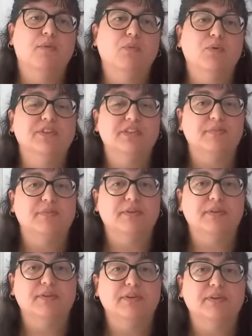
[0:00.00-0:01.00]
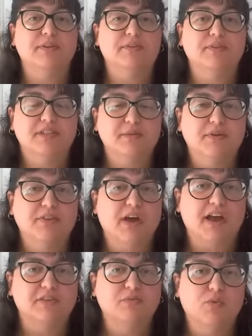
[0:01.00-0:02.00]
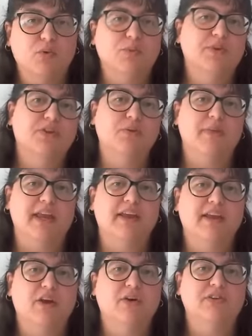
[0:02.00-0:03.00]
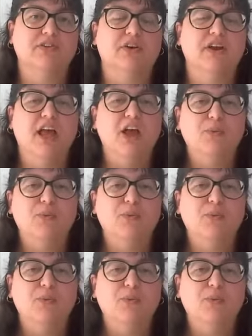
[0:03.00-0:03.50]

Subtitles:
more sympathize more with your main character.